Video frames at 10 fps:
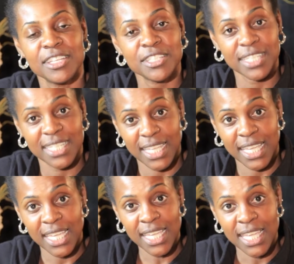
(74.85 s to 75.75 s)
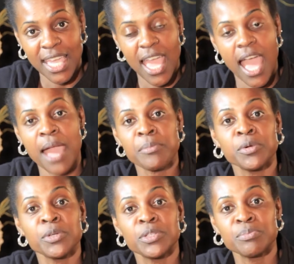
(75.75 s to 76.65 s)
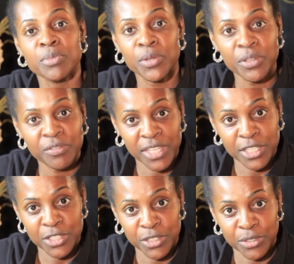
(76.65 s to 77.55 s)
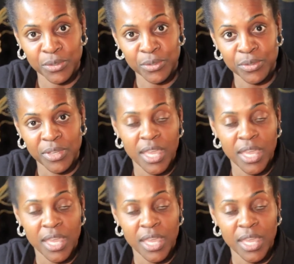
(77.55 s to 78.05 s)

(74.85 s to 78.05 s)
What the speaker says: Today, I'm going to motivate you.